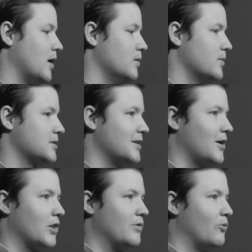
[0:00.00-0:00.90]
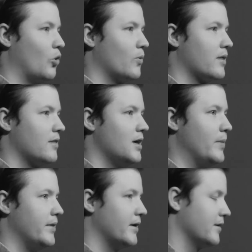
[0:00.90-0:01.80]
I remember sitting on the floor with
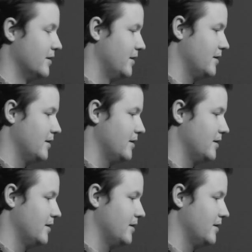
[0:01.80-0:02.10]
them and they're,